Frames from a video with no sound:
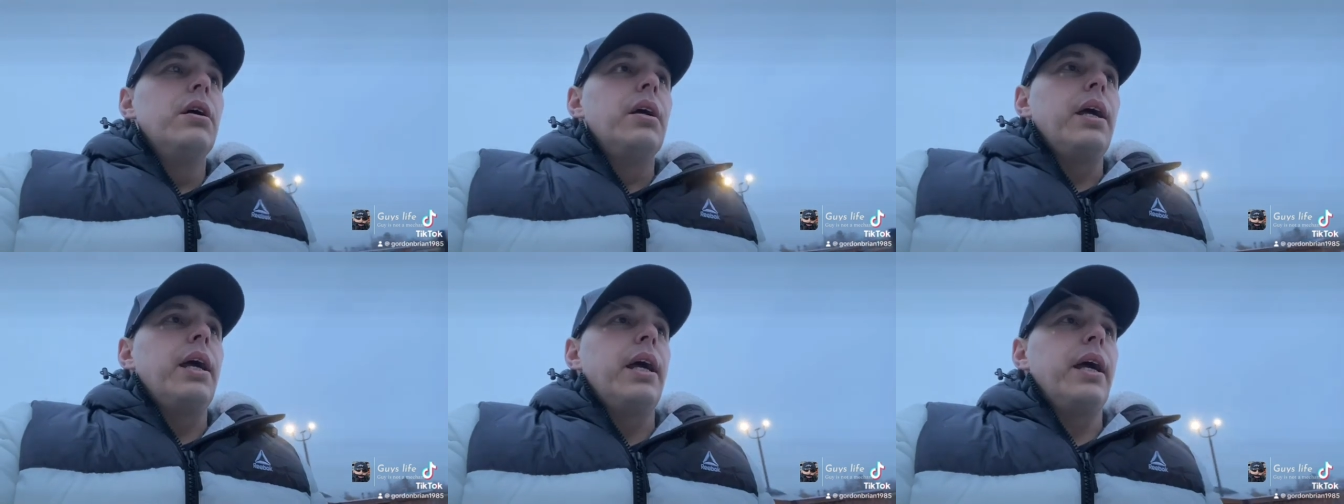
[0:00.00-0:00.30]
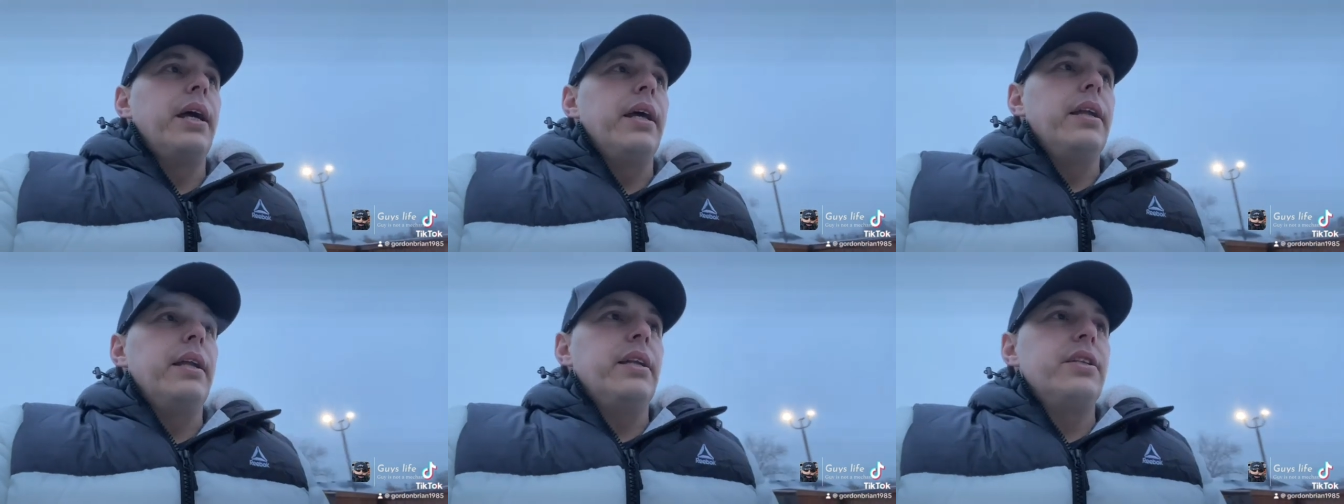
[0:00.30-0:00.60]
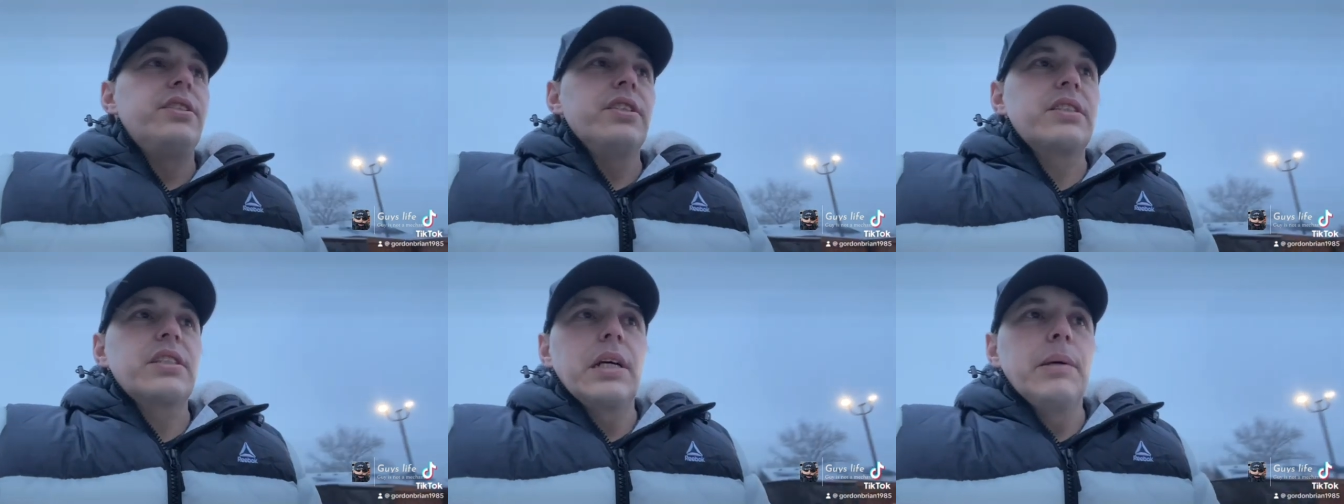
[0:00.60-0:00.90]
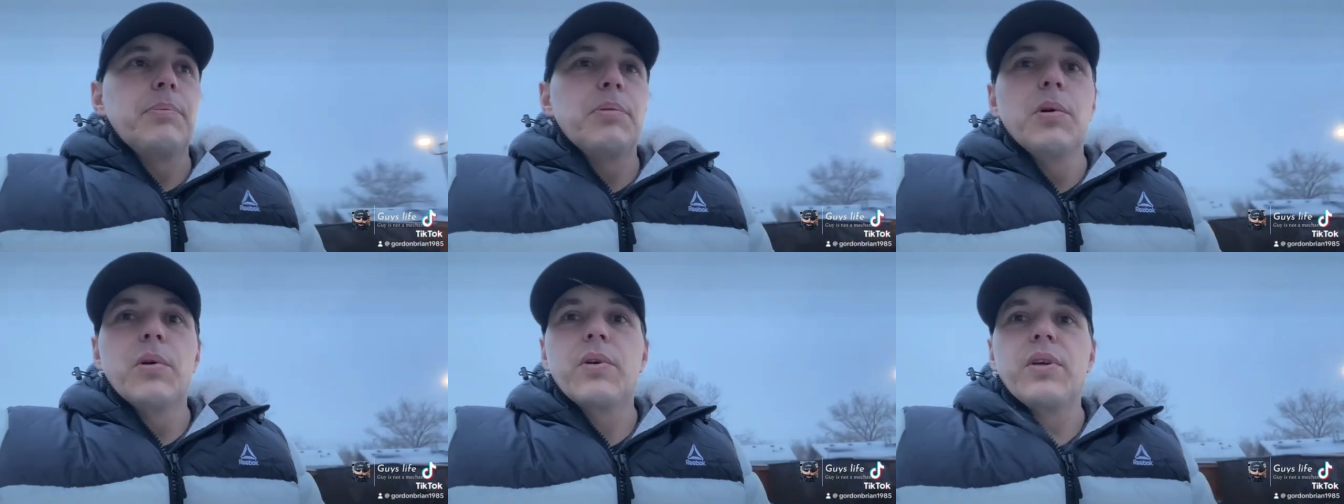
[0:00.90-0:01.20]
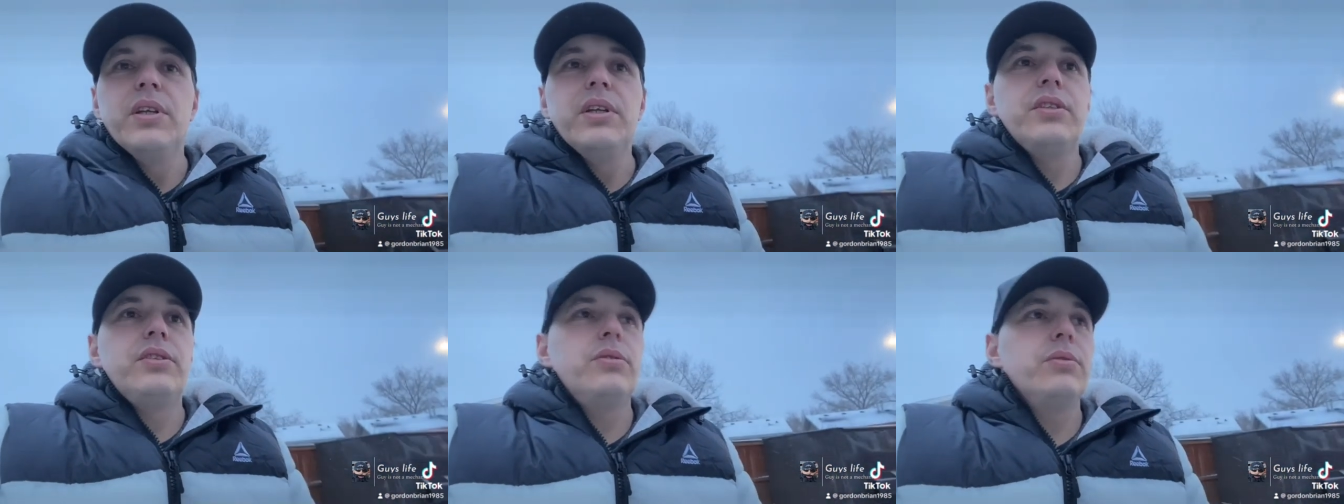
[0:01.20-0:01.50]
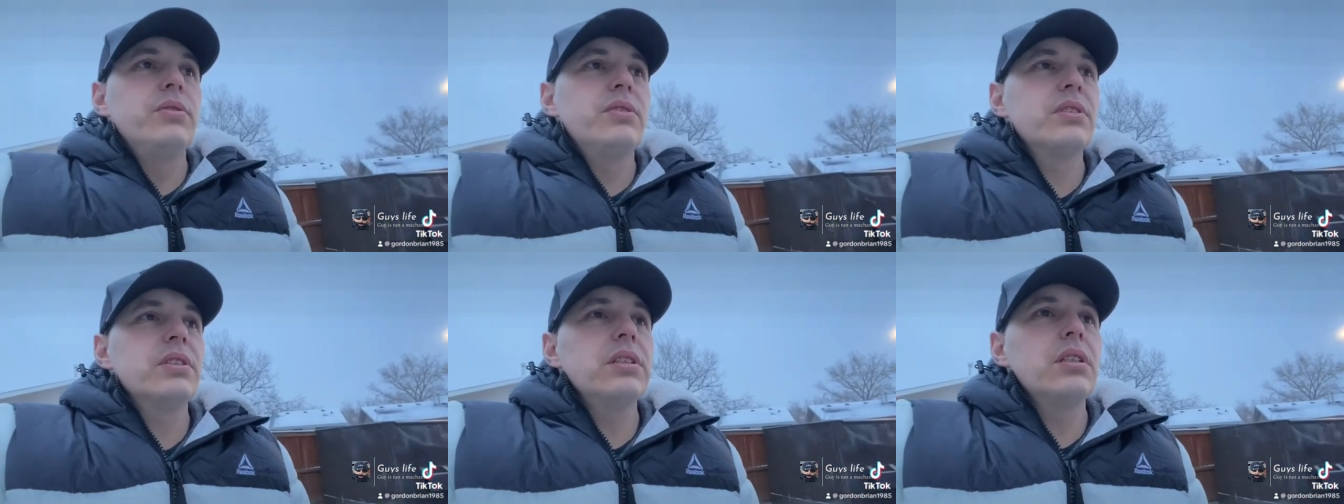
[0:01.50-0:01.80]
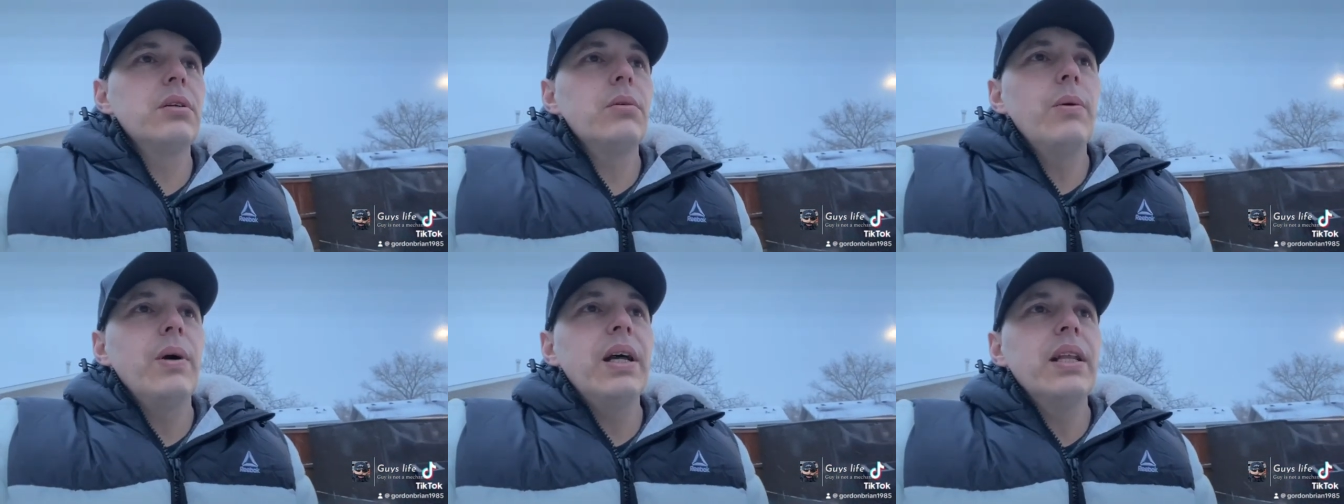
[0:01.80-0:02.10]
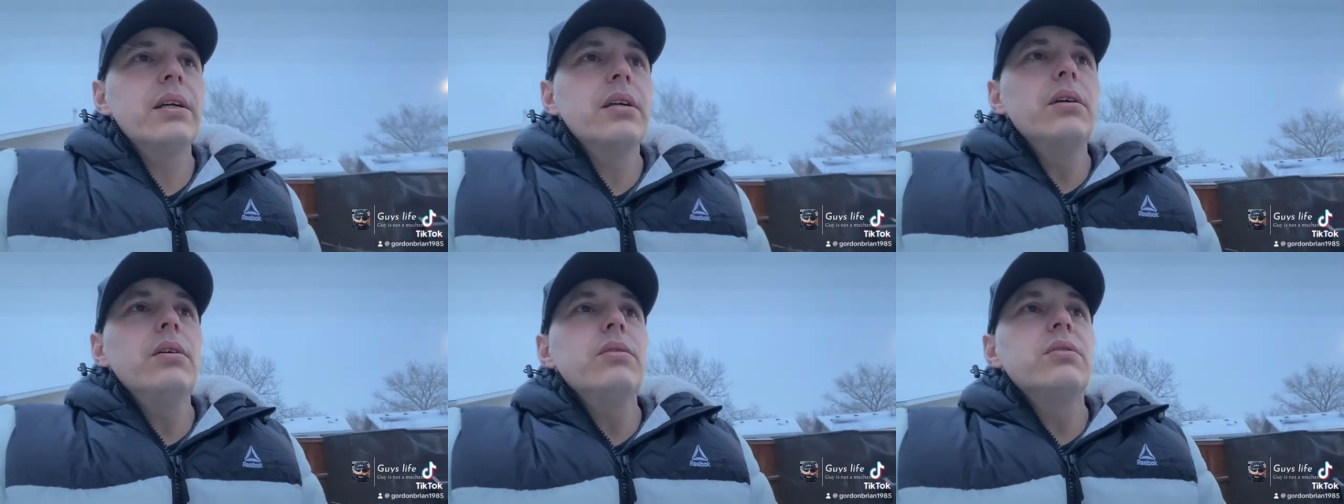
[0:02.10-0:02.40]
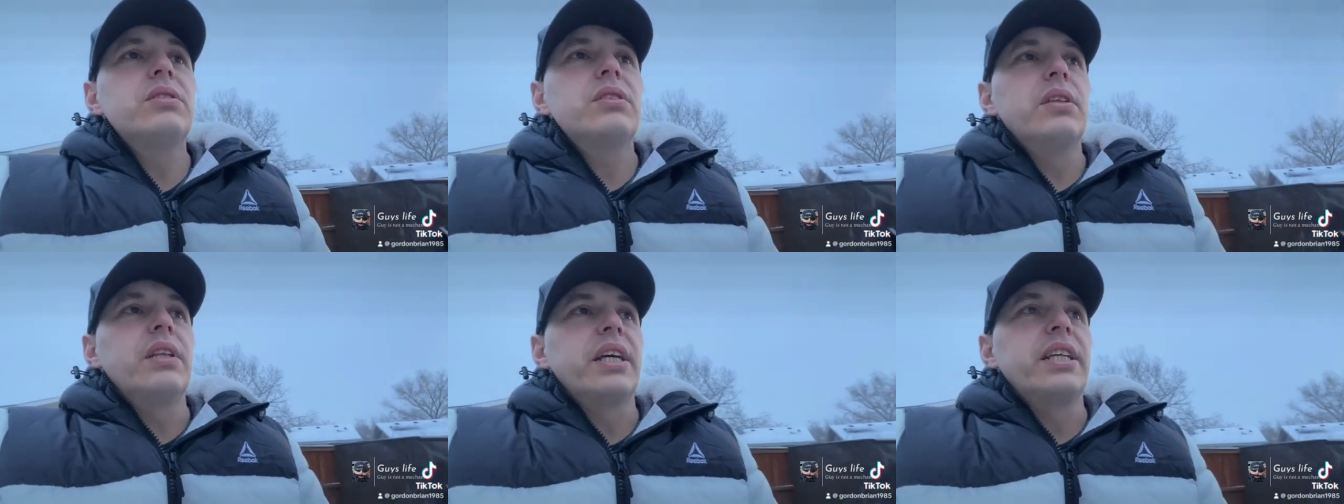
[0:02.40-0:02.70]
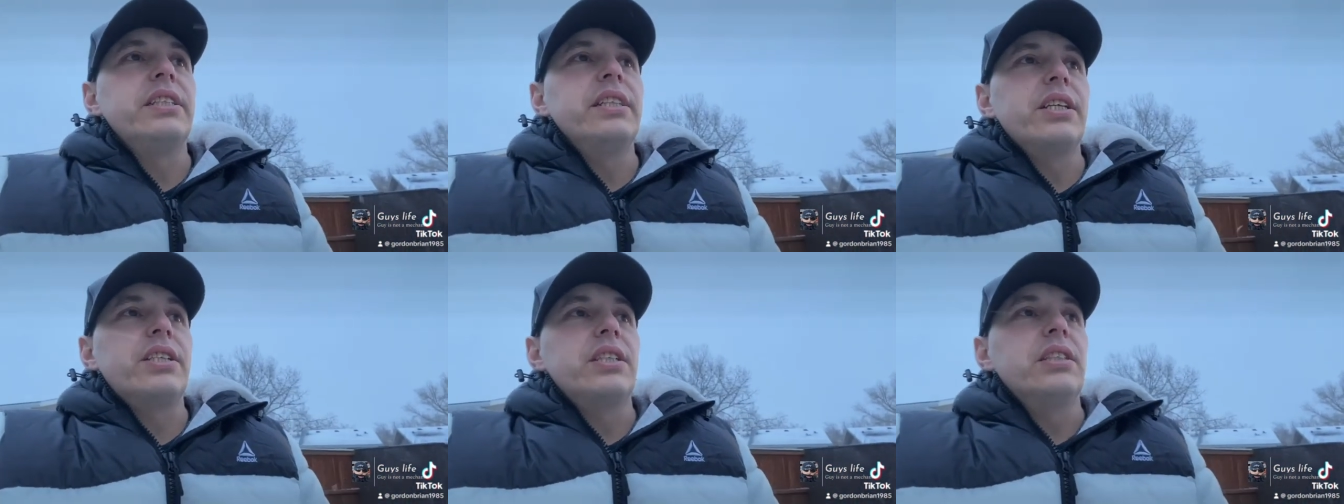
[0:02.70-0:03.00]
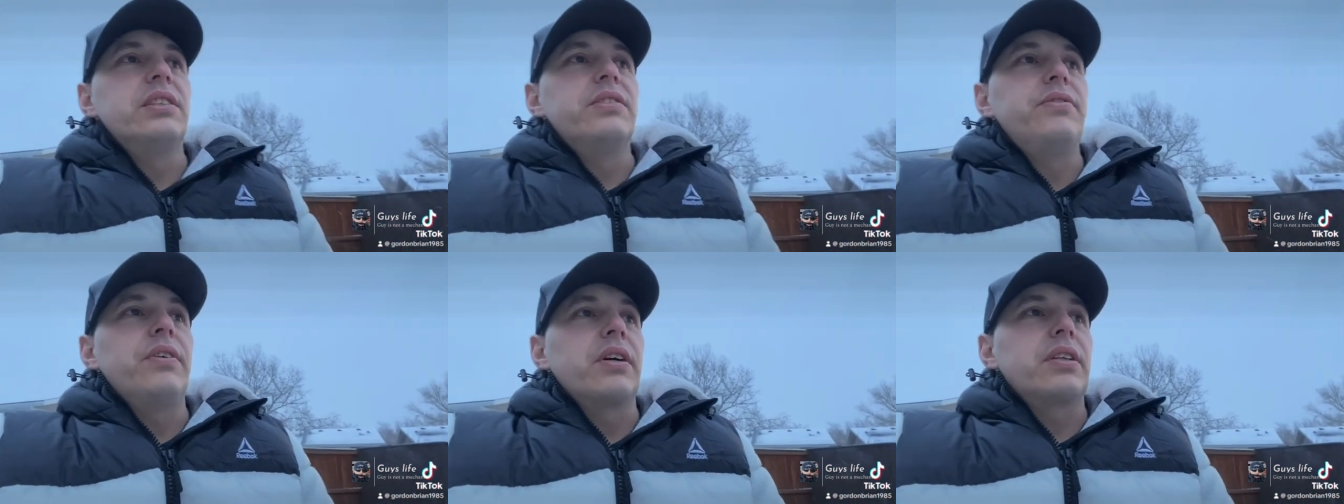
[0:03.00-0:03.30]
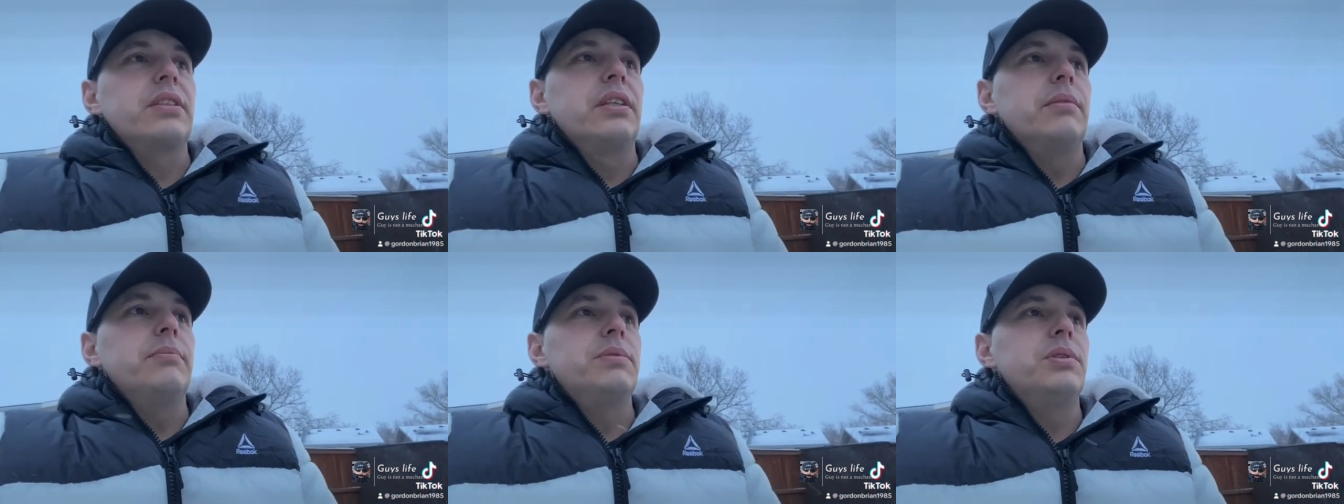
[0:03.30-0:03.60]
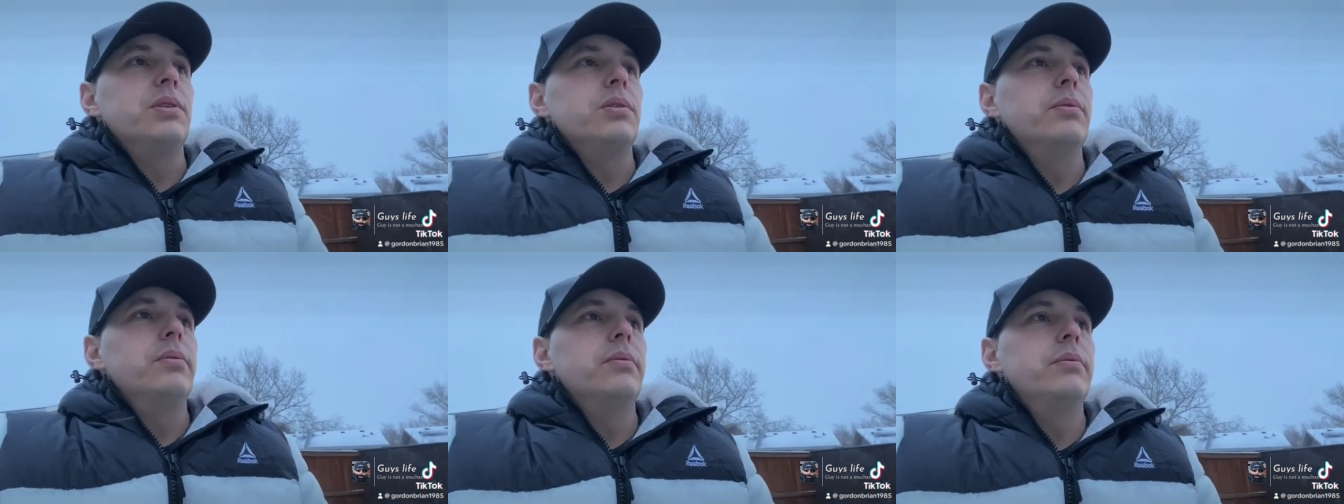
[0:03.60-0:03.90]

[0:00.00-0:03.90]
and it just got broken into just a little while ago, so the ignition's fucked up too.